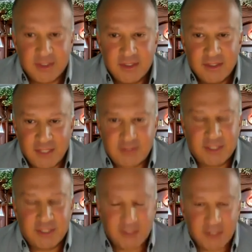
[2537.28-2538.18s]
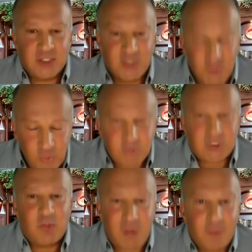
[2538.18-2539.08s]
It's the noose
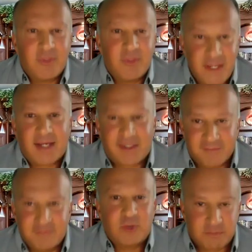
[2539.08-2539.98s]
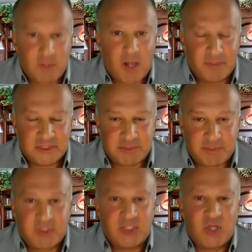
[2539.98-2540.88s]
around the neck of most small business people.
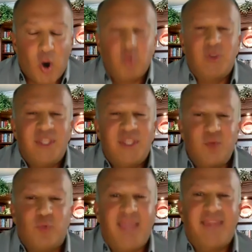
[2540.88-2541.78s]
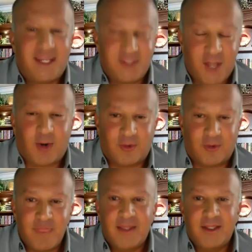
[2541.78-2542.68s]
The only way they know
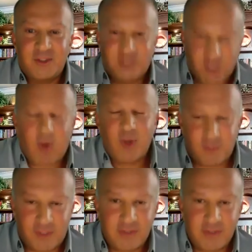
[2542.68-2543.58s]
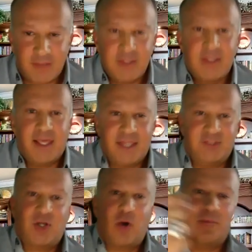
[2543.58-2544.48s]
to grow their income is to
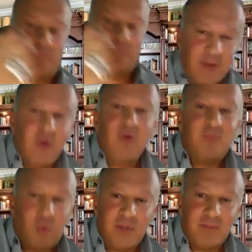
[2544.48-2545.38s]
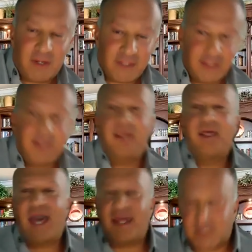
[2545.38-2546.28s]
go borrow more money
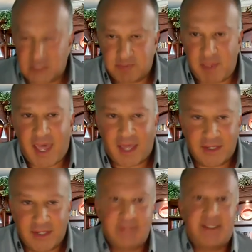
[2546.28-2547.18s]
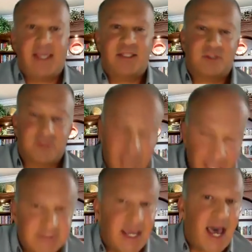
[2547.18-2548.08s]
and expand and take
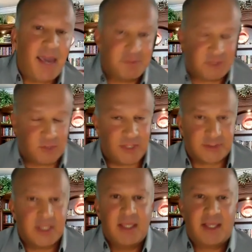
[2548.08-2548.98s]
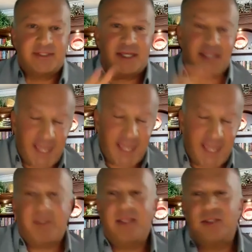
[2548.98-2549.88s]
10 times the risk, because they can't
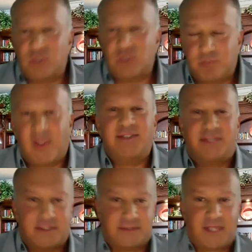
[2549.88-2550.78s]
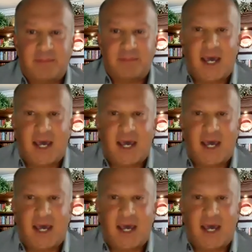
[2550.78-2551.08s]
be in 2 places at the same time.